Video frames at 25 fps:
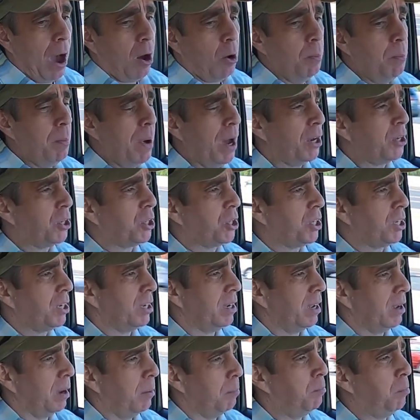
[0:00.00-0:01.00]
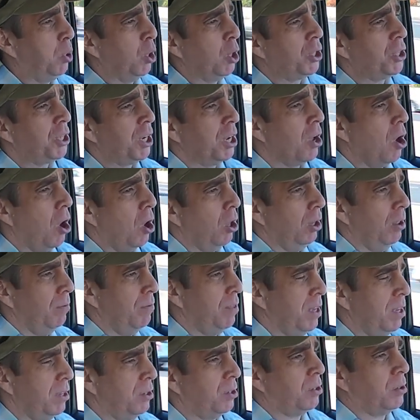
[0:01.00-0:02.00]
how much I'm pushing all
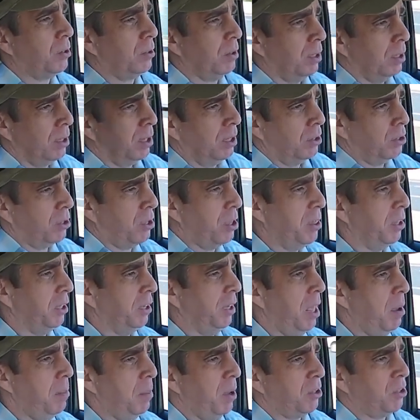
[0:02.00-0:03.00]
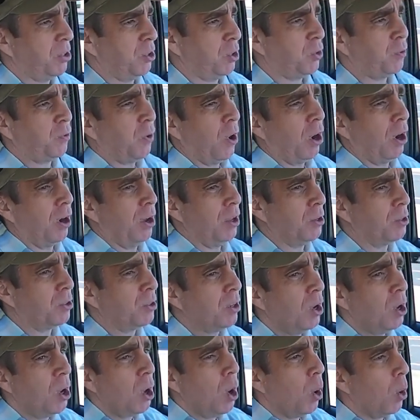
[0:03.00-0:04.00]
of this uh, to the limits as far
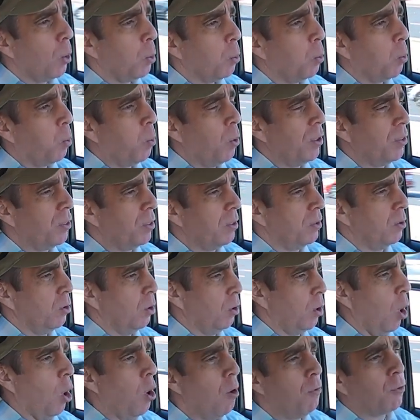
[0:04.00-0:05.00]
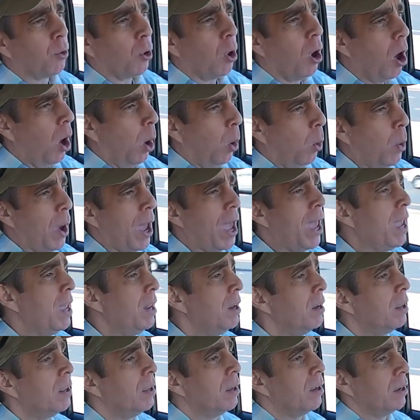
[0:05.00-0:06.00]
as overall
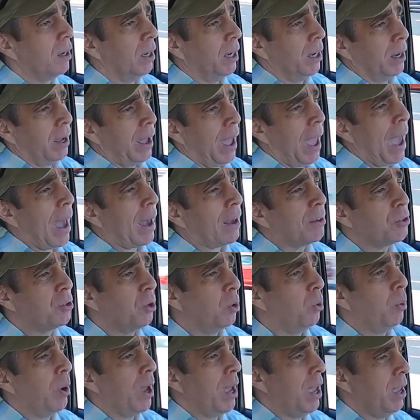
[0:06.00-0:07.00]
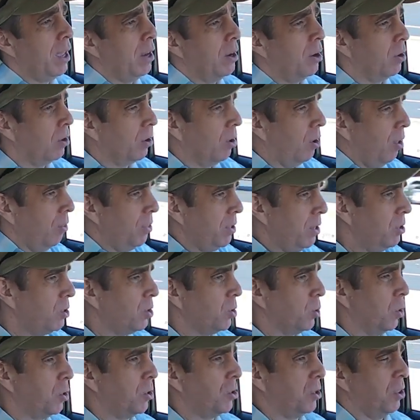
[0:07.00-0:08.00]
weight, uh, axle weight, and all
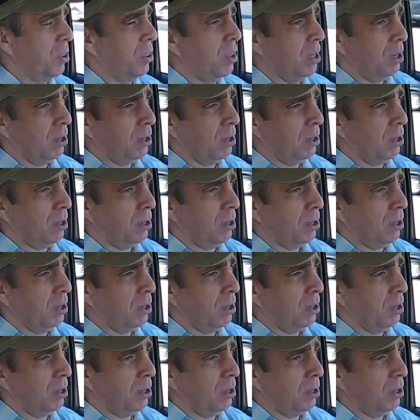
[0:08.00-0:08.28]
these sorts of